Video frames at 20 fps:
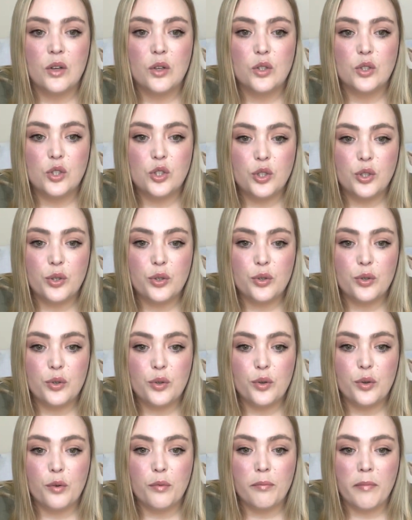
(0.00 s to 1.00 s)

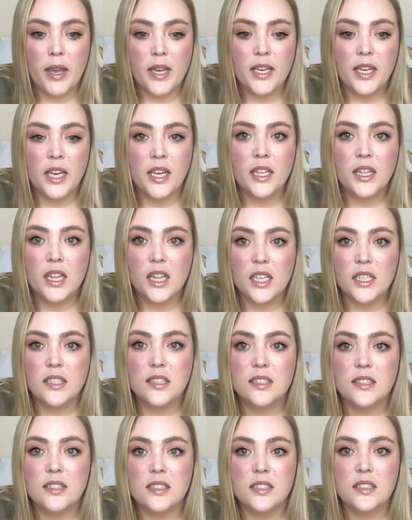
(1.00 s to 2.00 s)
to making
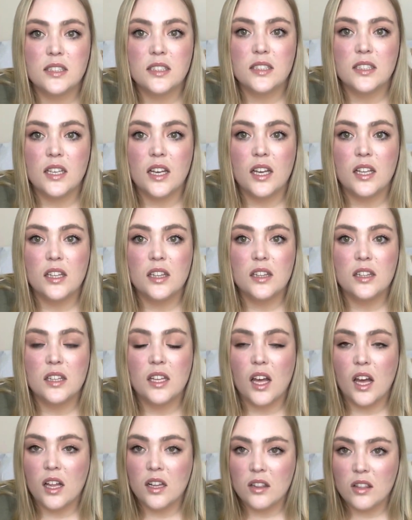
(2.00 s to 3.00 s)
this
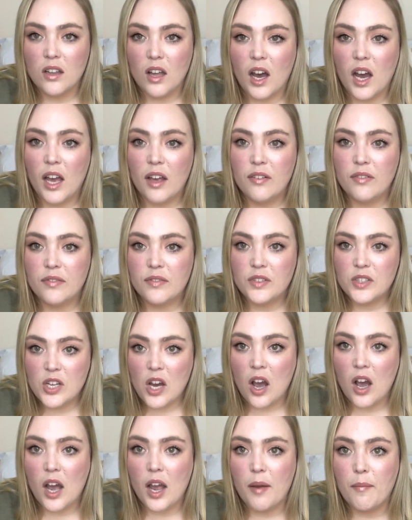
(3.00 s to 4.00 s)
a
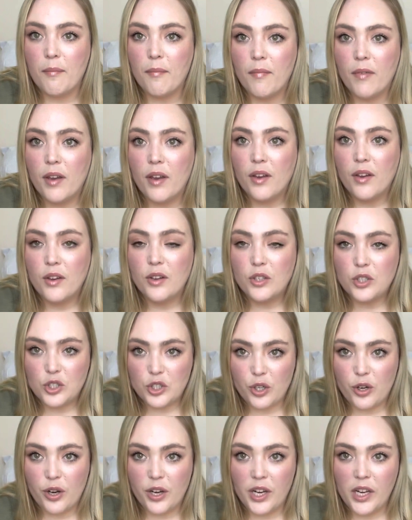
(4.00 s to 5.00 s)
lifetime
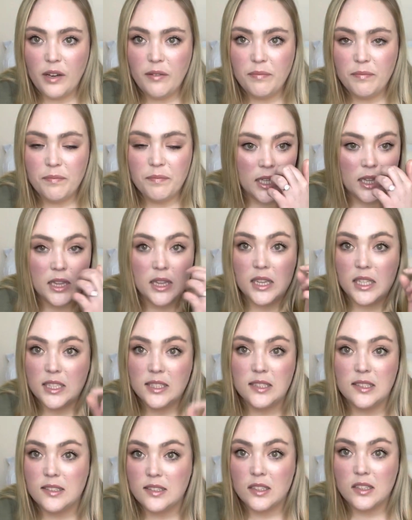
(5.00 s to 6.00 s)
journey. This
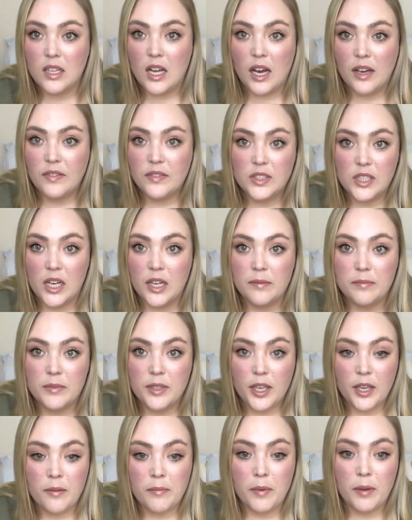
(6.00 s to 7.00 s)
is a lifetime
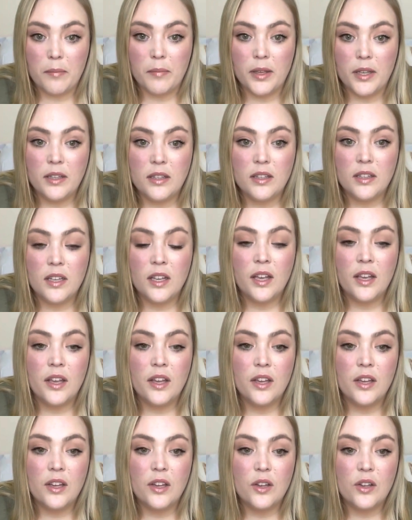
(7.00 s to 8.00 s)
commitment
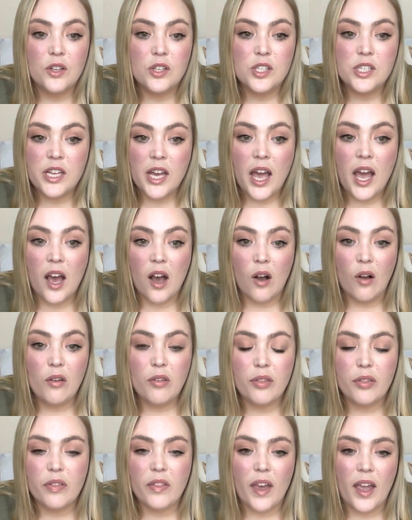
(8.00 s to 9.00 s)
to
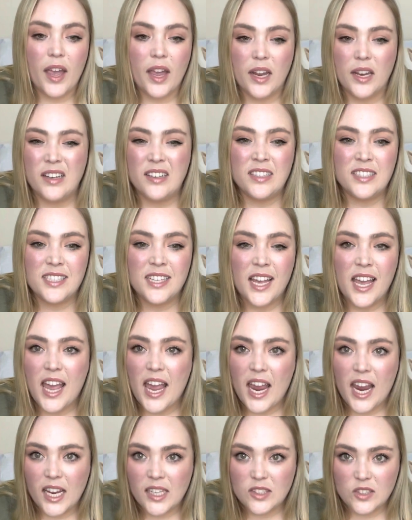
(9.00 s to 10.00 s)
health, and
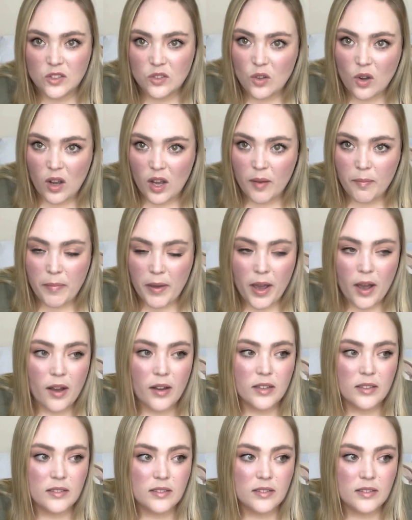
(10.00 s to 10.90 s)
it's not about